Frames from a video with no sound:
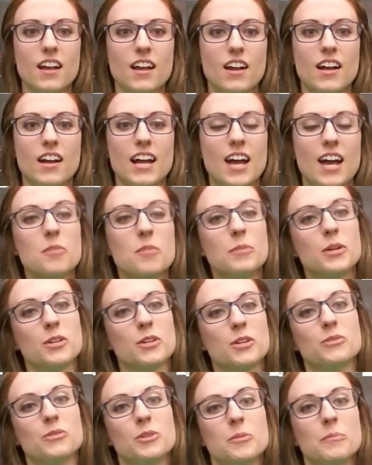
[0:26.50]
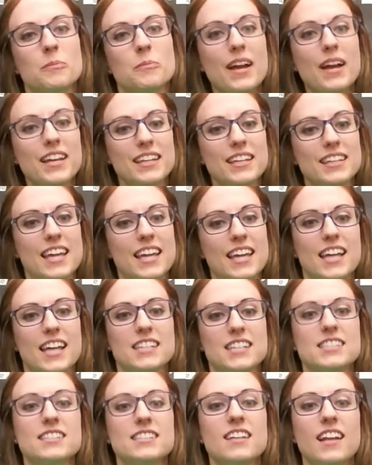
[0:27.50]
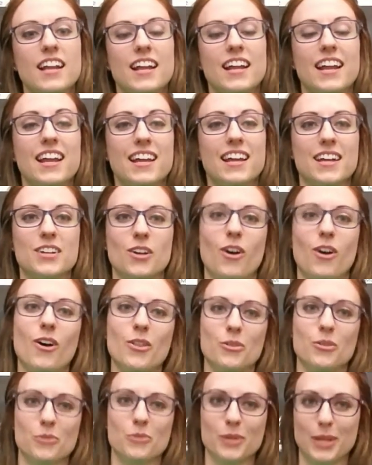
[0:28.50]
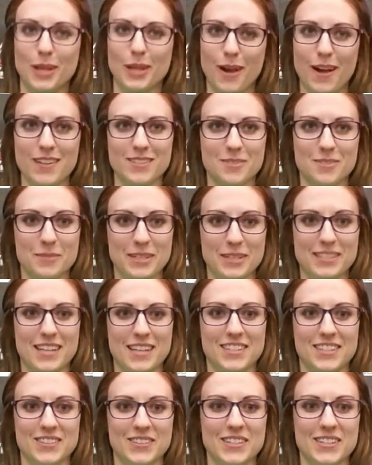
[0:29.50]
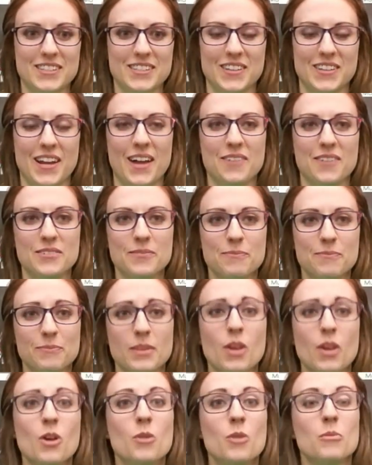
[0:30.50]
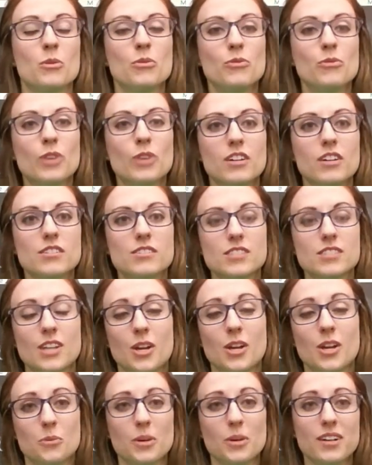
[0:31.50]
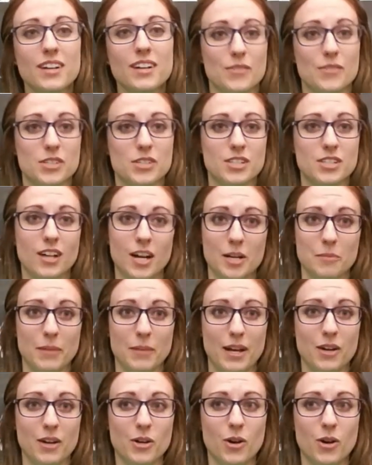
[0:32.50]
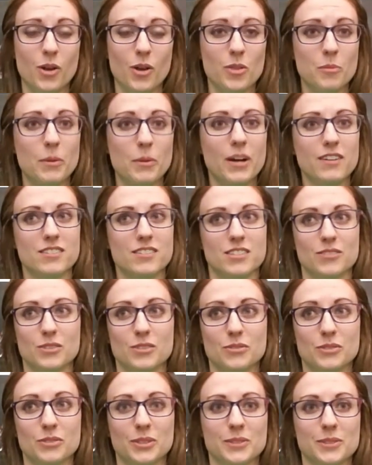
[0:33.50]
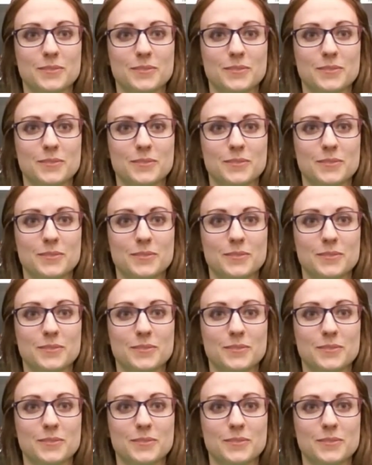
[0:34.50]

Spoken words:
how to put your flute back in the case, and all the really awesome accessories we have. But first, we're going to have to talk about all the parts of the flute.